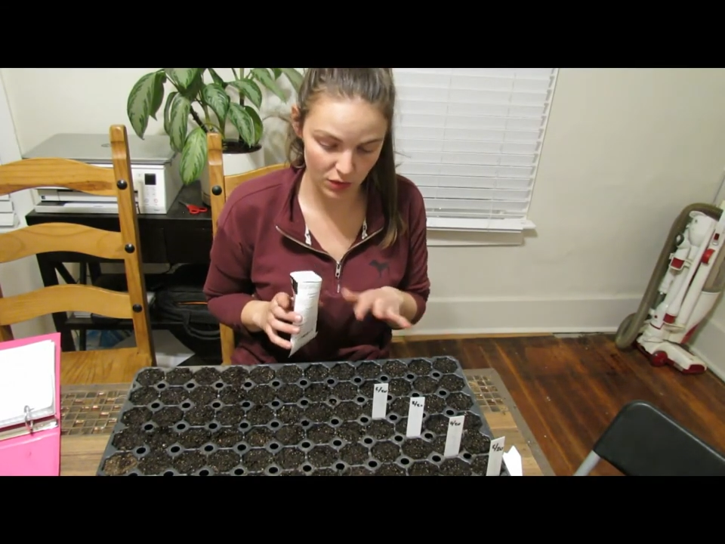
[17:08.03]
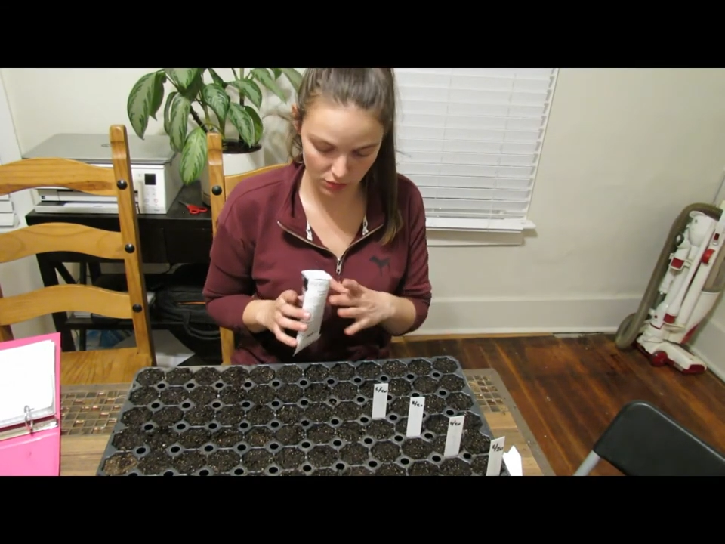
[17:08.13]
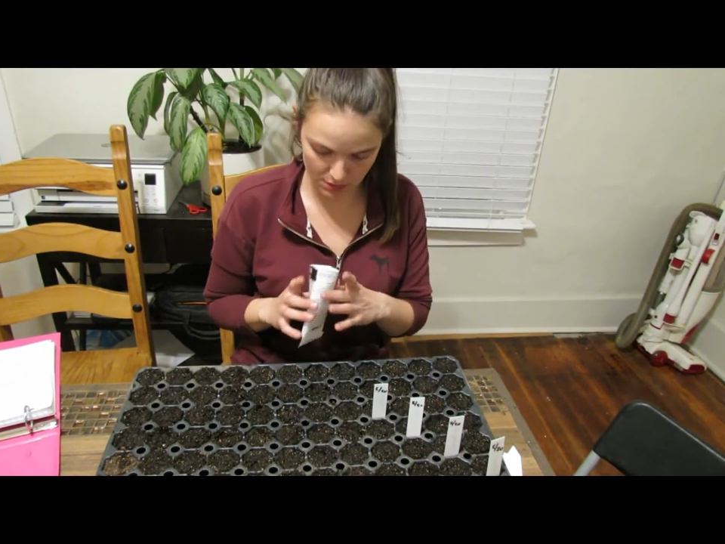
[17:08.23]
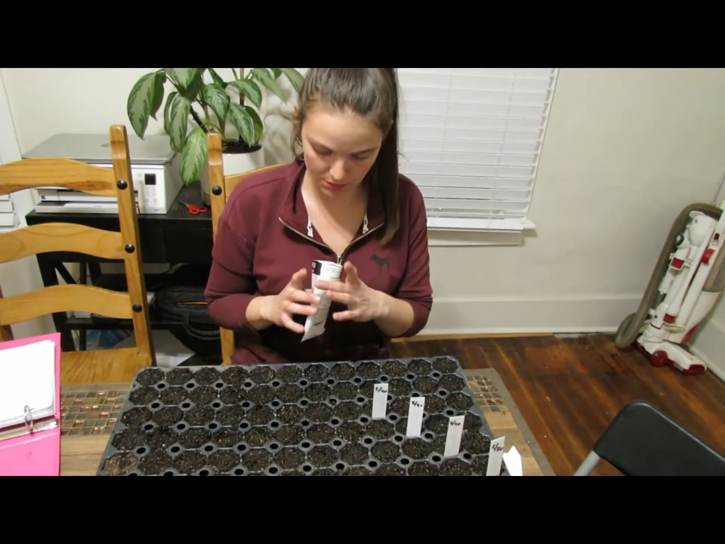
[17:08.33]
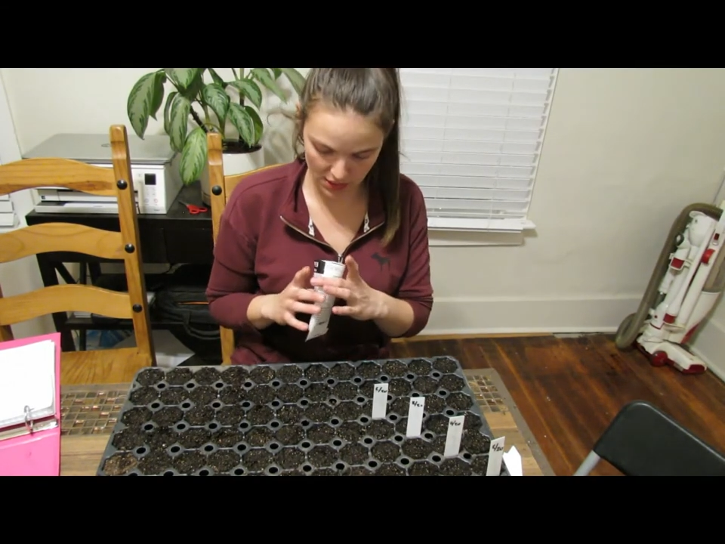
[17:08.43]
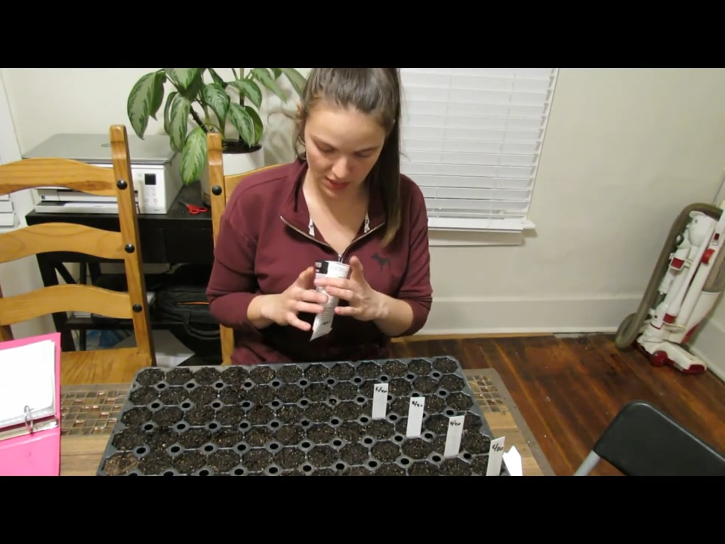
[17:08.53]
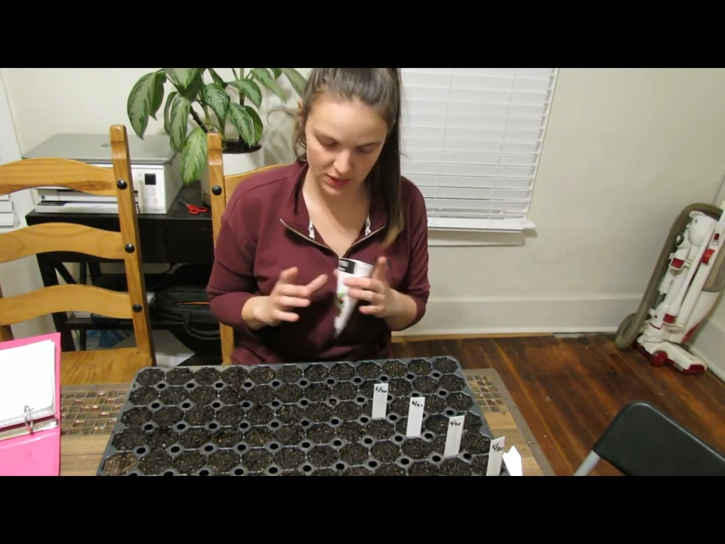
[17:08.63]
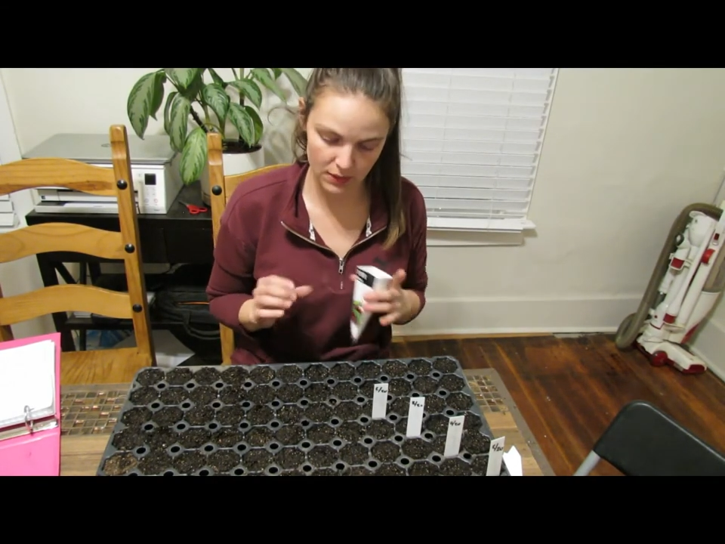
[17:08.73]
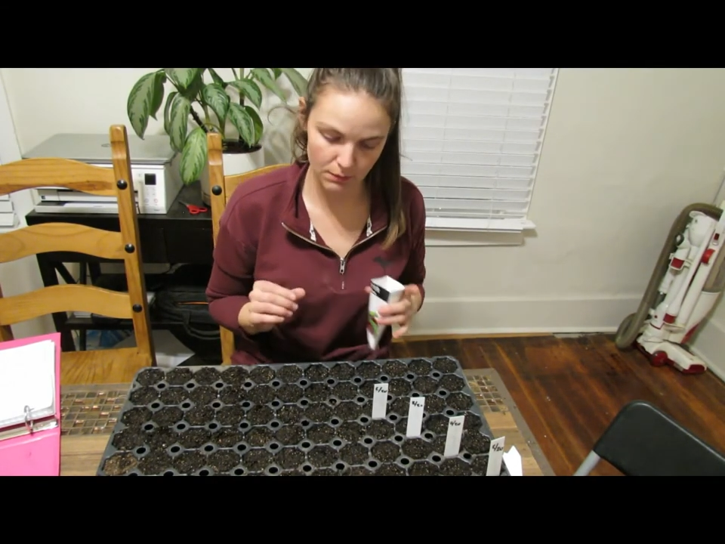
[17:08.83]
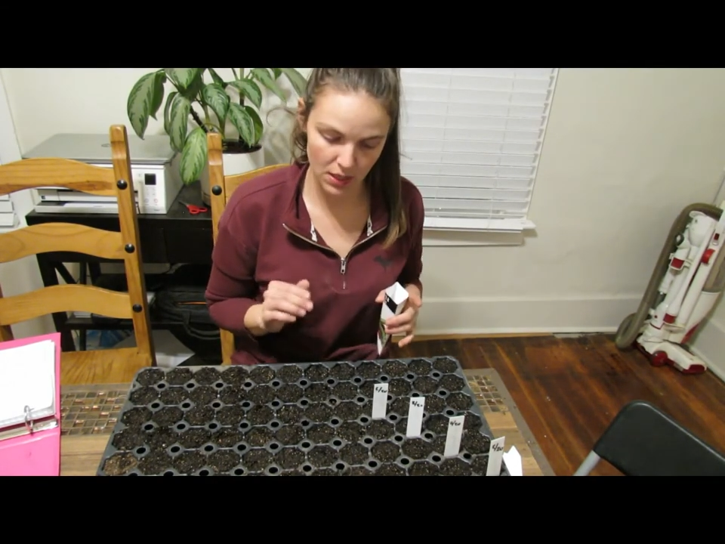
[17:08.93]
3
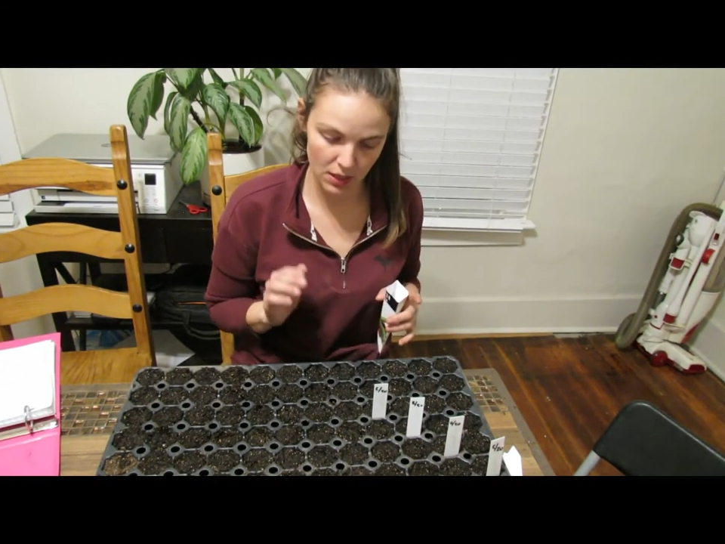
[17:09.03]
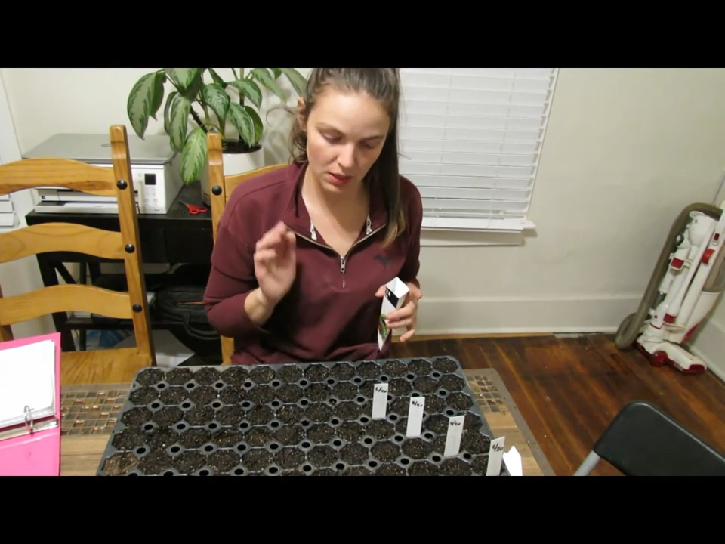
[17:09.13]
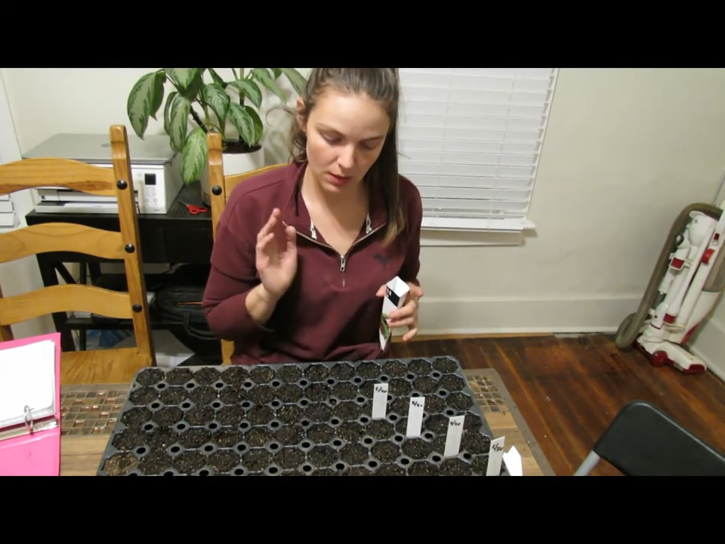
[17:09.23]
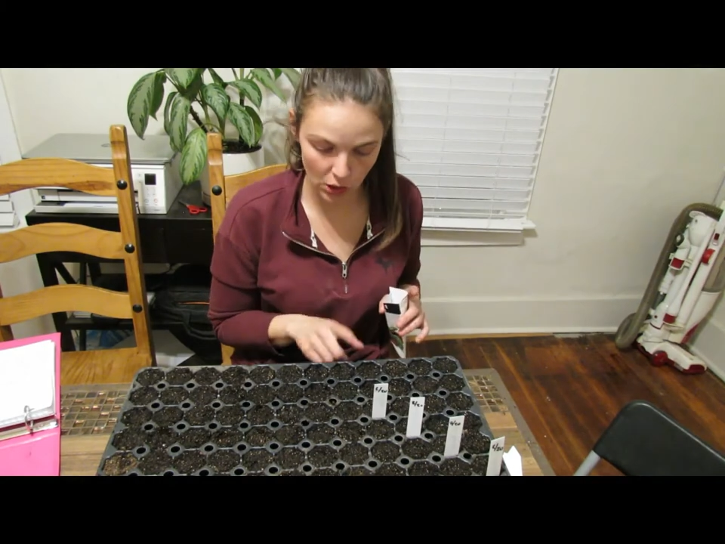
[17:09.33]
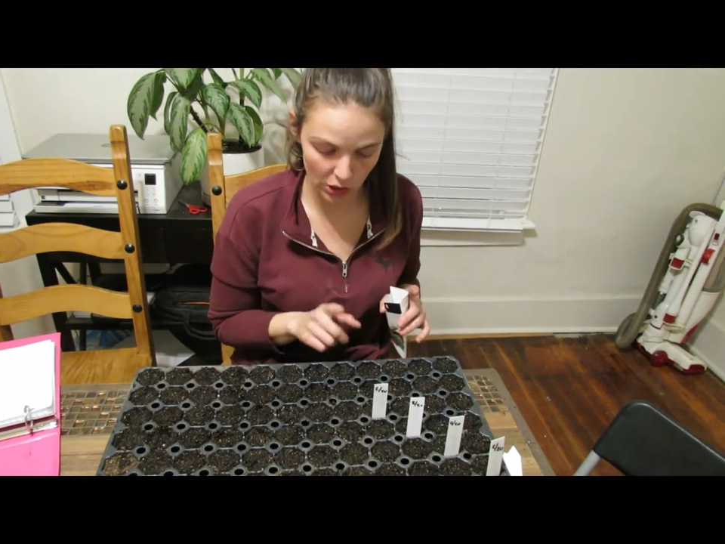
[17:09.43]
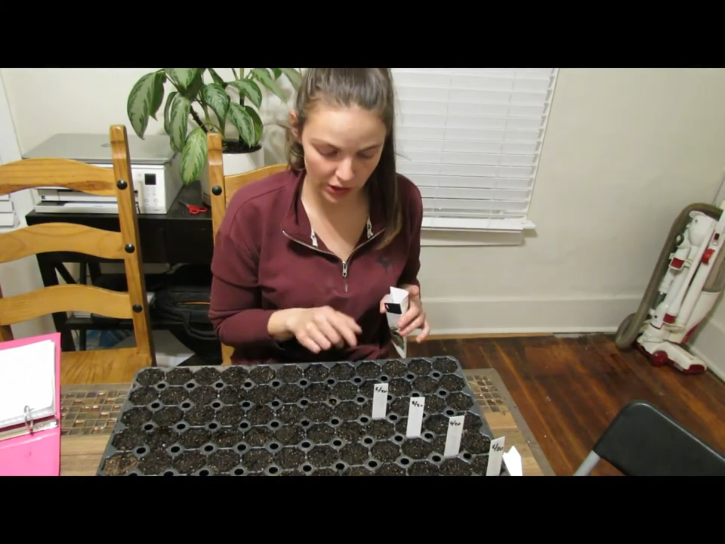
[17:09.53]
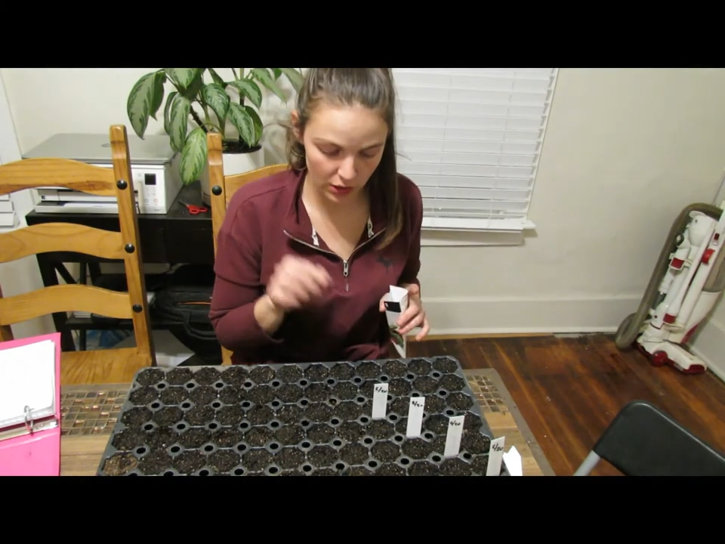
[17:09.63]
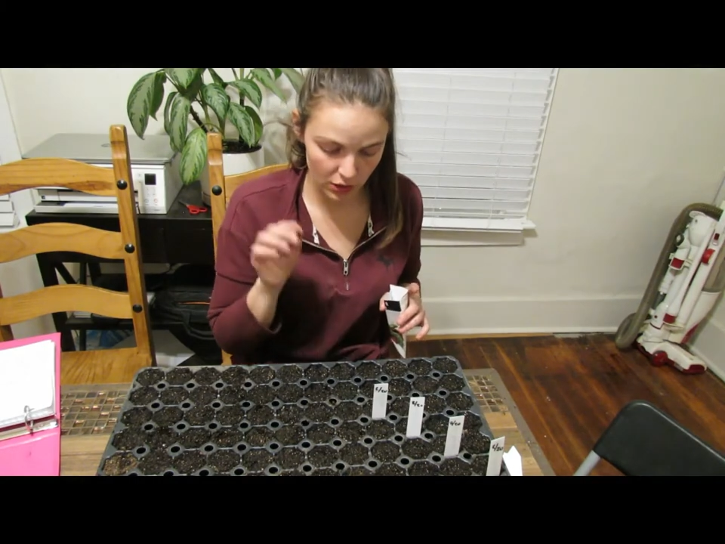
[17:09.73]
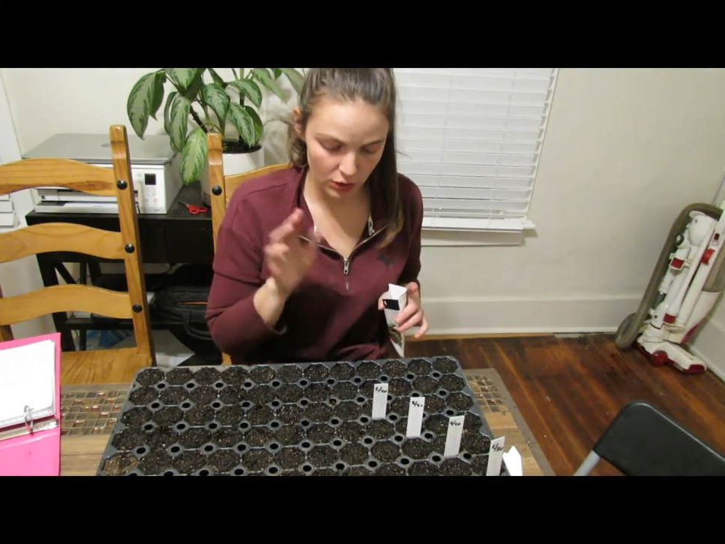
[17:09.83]
plants in my garden,